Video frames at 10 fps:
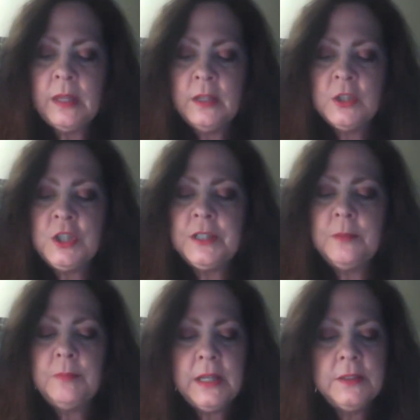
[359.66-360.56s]
She
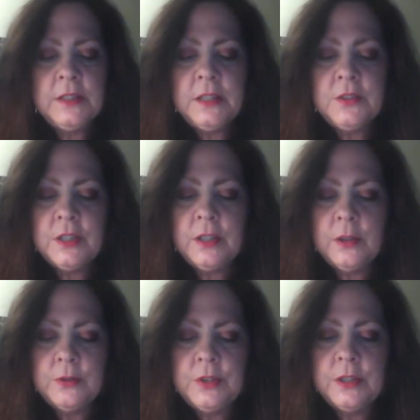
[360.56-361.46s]
commanded it to
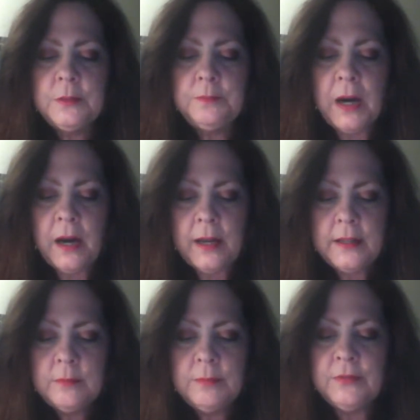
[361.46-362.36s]
go to goodbye
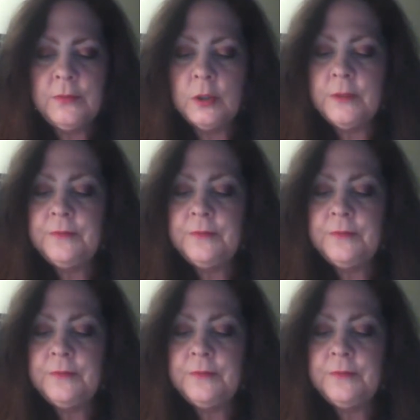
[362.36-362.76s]
before it